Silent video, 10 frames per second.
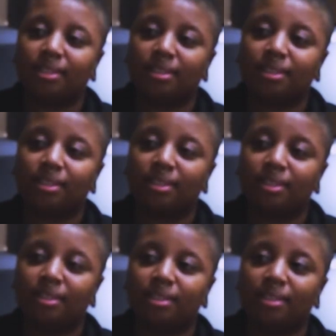
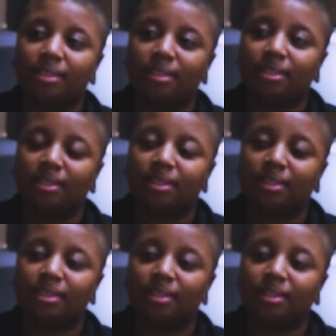
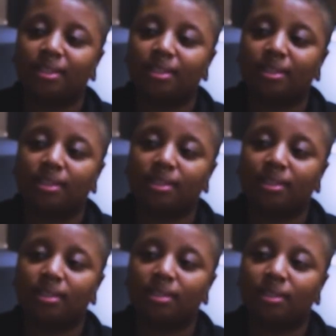
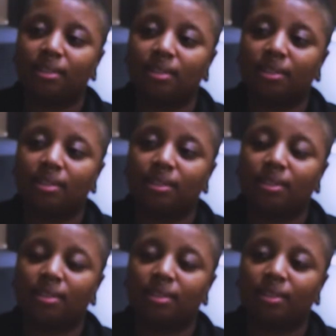
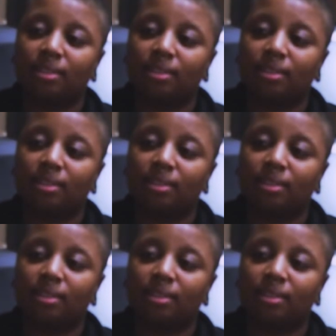This person isn't speaking.